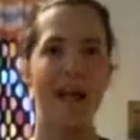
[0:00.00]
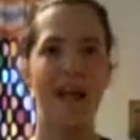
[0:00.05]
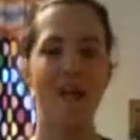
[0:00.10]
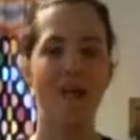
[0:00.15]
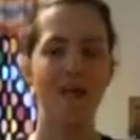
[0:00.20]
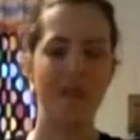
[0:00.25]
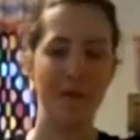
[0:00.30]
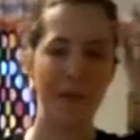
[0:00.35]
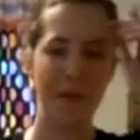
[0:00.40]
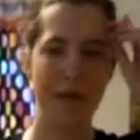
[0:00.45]

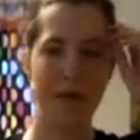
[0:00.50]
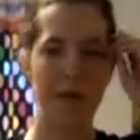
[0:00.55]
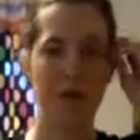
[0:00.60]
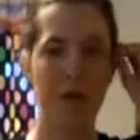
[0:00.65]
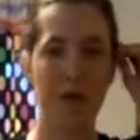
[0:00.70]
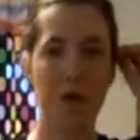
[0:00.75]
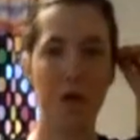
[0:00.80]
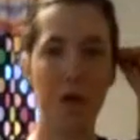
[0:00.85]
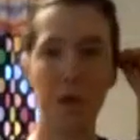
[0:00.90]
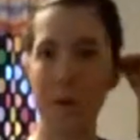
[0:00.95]
Hello
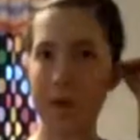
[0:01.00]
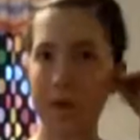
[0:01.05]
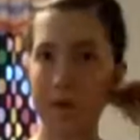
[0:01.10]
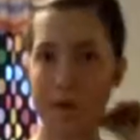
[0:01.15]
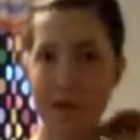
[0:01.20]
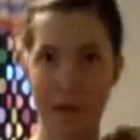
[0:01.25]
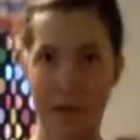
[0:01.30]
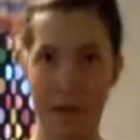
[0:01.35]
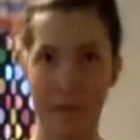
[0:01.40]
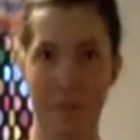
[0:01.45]
everyone, quick
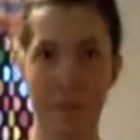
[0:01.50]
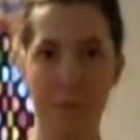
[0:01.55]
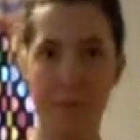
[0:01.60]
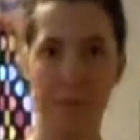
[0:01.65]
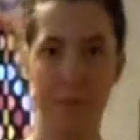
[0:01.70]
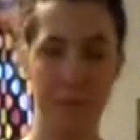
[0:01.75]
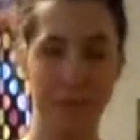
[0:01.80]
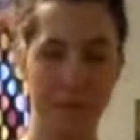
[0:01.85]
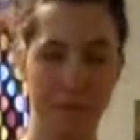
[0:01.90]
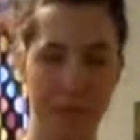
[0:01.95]
video.
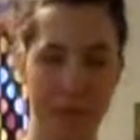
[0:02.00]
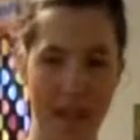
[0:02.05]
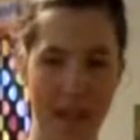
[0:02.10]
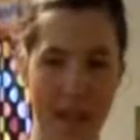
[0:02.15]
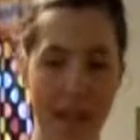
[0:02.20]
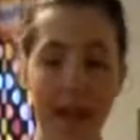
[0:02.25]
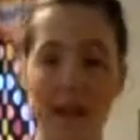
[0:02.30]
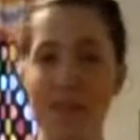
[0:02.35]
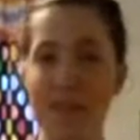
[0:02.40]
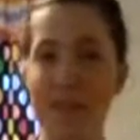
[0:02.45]

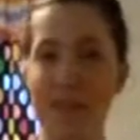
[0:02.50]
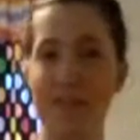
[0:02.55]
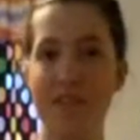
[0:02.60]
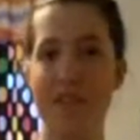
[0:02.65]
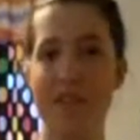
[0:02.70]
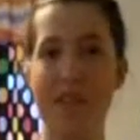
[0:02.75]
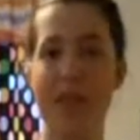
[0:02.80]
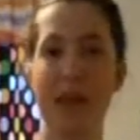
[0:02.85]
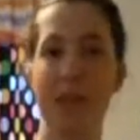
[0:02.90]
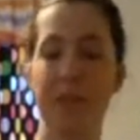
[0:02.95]
Outfit of
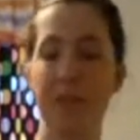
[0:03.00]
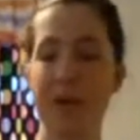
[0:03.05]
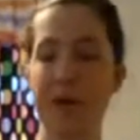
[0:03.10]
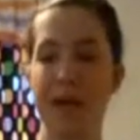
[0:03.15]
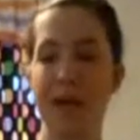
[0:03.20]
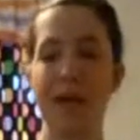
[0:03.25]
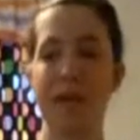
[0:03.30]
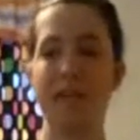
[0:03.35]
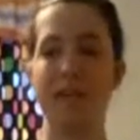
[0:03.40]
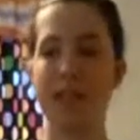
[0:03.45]
the day, I'm
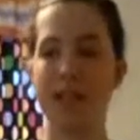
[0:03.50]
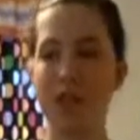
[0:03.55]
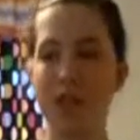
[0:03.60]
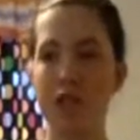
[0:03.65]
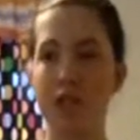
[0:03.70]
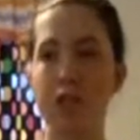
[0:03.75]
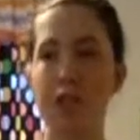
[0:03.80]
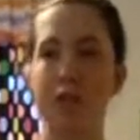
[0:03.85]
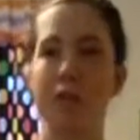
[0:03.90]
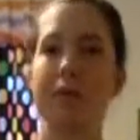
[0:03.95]
going out to
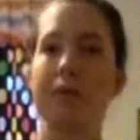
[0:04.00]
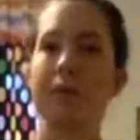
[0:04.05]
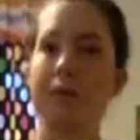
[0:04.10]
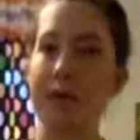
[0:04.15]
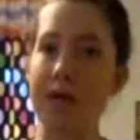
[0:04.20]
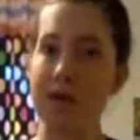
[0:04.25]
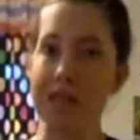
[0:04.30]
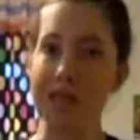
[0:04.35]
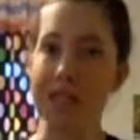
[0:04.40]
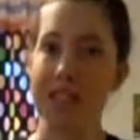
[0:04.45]
lunch with my
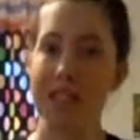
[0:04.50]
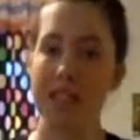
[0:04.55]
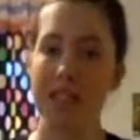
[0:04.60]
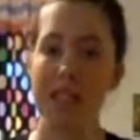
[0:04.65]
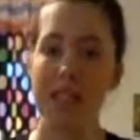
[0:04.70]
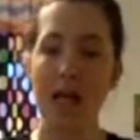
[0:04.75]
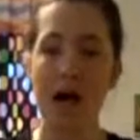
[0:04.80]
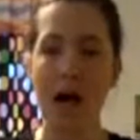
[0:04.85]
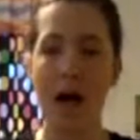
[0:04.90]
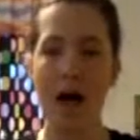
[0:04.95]

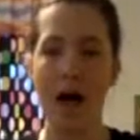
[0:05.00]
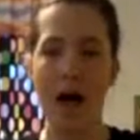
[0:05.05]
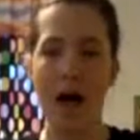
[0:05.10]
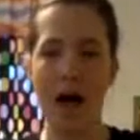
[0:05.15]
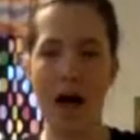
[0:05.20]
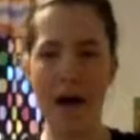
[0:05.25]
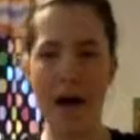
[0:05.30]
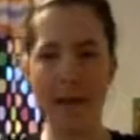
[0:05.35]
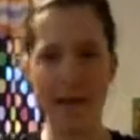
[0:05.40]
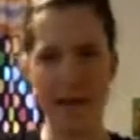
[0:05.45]
parents
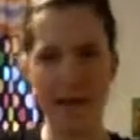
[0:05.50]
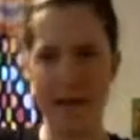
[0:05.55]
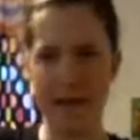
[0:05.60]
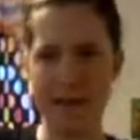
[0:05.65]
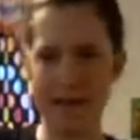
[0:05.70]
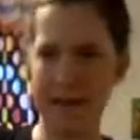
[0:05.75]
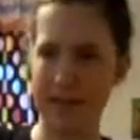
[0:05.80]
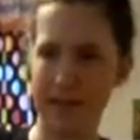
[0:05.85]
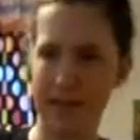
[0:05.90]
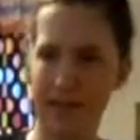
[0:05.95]

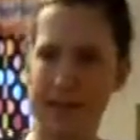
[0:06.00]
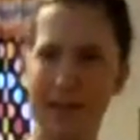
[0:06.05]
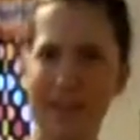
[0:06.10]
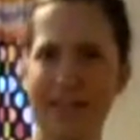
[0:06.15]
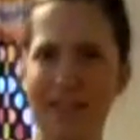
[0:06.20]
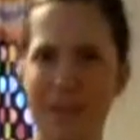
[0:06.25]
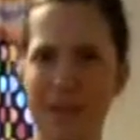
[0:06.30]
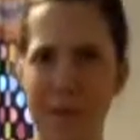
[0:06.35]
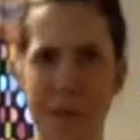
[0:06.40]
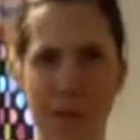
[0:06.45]
and uh, I
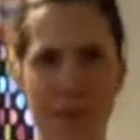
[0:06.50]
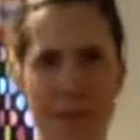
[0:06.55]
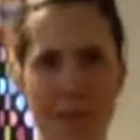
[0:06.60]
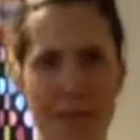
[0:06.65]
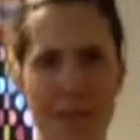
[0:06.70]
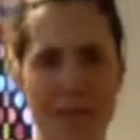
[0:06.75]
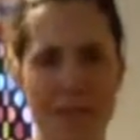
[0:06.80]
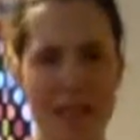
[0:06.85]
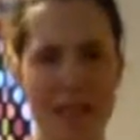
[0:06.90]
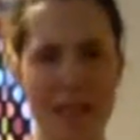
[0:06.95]
still have to
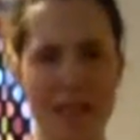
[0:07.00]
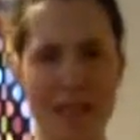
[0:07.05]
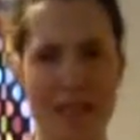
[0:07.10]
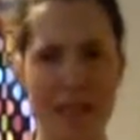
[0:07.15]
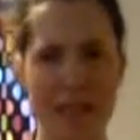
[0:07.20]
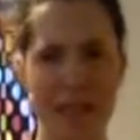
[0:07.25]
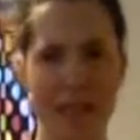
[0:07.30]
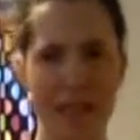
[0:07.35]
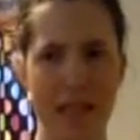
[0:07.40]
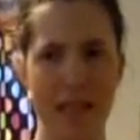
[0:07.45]
brush my teeth
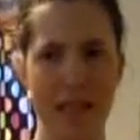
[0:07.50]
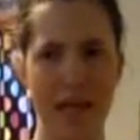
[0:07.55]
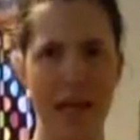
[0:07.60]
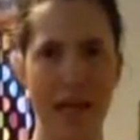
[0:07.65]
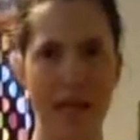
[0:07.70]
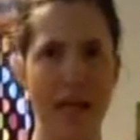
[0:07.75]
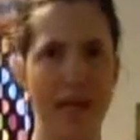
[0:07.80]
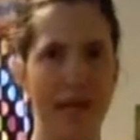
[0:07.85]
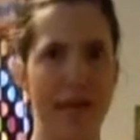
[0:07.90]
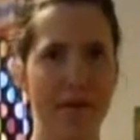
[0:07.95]

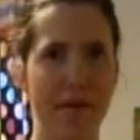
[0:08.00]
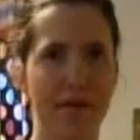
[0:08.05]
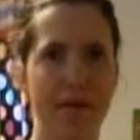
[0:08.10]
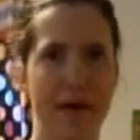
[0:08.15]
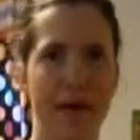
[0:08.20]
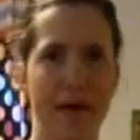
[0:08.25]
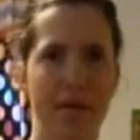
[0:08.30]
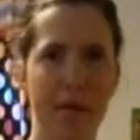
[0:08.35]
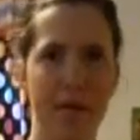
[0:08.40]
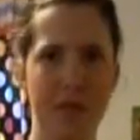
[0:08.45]
and I don't know
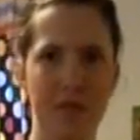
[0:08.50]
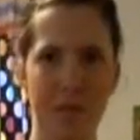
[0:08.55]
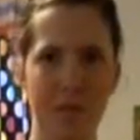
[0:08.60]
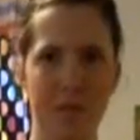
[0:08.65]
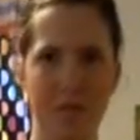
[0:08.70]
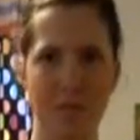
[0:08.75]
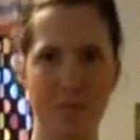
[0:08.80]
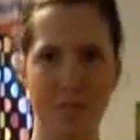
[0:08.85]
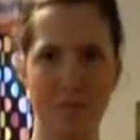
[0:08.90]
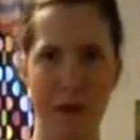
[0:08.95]
how much
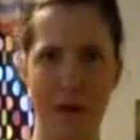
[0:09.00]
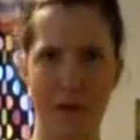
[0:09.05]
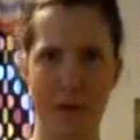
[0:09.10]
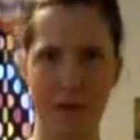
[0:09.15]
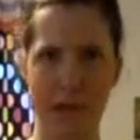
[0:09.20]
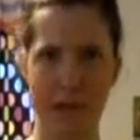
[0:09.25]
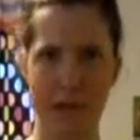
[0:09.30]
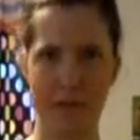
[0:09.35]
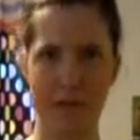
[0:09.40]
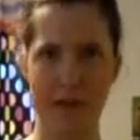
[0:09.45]

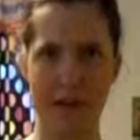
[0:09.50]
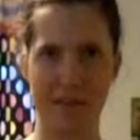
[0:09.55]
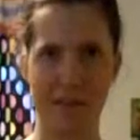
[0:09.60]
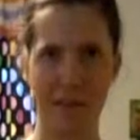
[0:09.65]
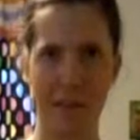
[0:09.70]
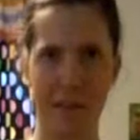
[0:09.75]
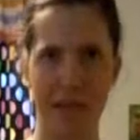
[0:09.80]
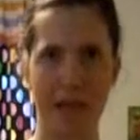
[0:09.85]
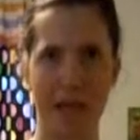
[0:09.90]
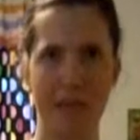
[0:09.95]
battery life I have
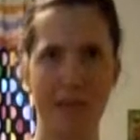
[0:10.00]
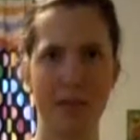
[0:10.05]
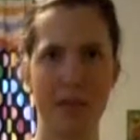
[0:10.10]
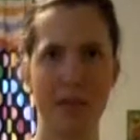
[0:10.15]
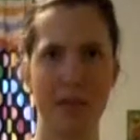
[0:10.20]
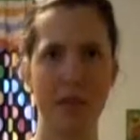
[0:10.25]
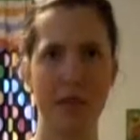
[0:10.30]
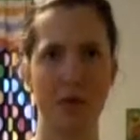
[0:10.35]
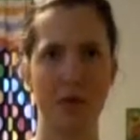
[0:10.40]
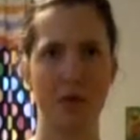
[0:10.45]
on my
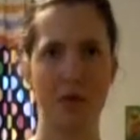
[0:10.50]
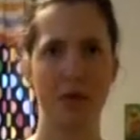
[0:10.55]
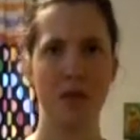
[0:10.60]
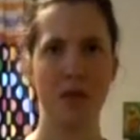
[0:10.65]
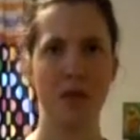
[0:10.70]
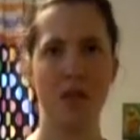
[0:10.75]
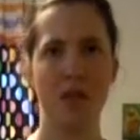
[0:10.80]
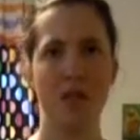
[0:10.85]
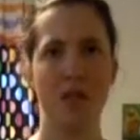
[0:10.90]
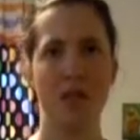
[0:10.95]
camera so
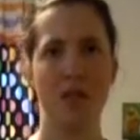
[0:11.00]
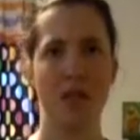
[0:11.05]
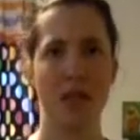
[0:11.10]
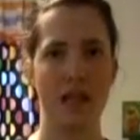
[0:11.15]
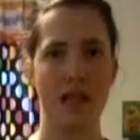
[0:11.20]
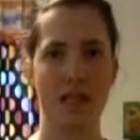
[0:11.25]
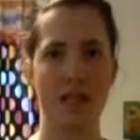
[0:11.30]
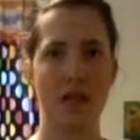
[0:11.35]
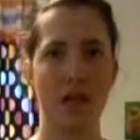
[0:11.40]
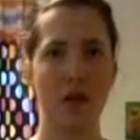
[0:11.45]

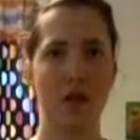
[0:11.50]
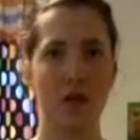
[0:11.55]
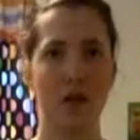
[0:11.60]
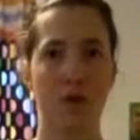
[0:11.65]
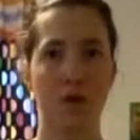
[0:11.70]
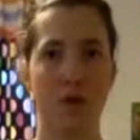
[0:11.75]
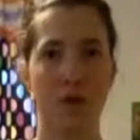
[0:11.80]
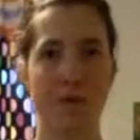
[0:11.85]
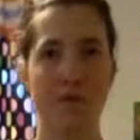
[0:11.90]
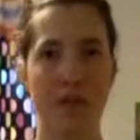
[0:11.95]
like I said,
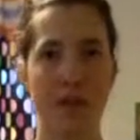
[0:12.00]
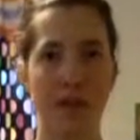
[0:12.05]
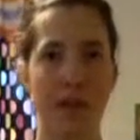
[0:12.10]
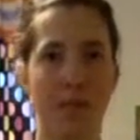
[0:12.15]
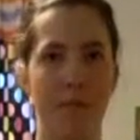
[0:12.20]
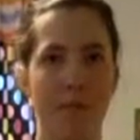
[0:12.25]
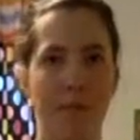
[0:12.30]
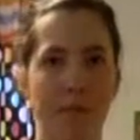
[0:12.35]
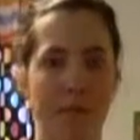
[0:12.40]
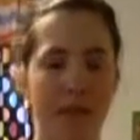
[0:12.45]
quick video.
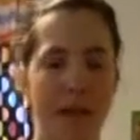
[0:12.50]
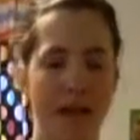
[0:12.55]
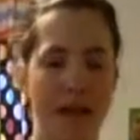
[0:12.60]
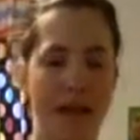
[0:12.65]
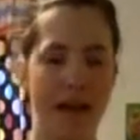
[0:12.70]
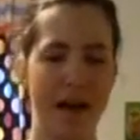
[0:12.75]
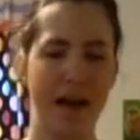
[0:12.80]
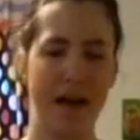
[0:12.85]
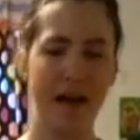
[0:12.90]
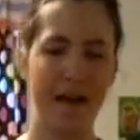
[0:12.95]

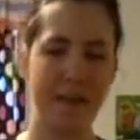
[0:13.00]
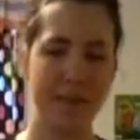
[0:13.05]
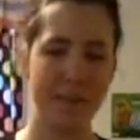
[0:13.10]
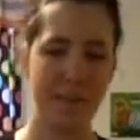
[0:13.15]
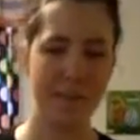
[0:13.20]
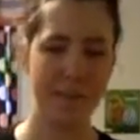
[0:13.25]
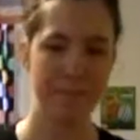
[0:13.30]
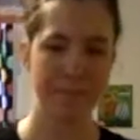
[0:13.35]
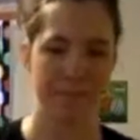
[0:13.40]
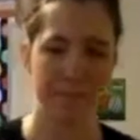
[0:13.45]

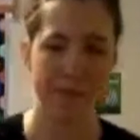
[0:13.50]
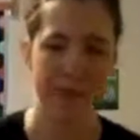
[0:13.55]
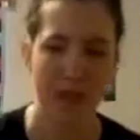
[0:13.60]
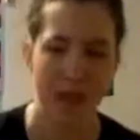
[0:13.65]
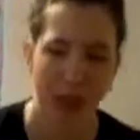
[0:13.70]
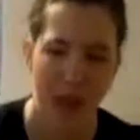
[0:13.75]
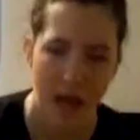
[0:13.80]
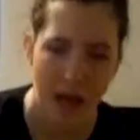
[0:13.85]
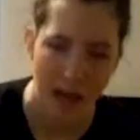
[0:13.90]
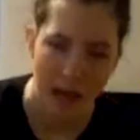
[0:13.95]
Um,
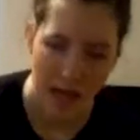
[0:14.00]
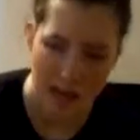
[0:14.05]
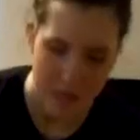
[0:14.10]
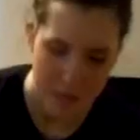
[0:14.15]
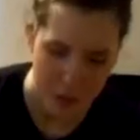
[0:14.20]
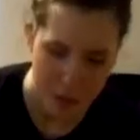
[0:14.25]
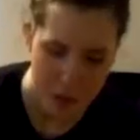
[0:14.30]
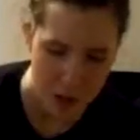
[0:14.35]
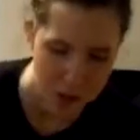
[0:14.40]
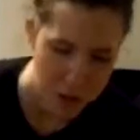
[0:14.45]
I
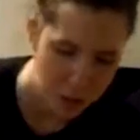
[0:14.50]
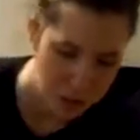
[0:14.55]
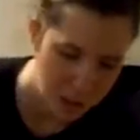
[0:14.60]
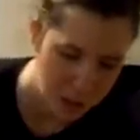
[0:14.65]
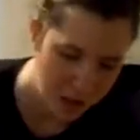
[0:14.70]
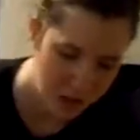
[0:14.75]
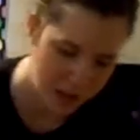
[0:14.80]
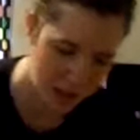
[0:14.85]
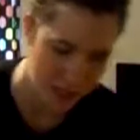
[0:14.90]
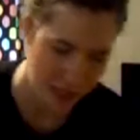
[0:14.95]
am just
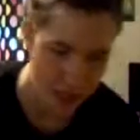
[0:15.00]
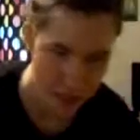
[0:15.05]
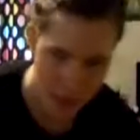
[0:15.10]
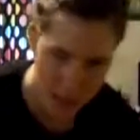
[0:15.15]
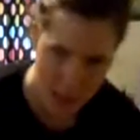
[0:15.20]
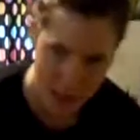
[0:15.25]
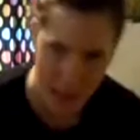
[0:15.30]
wearing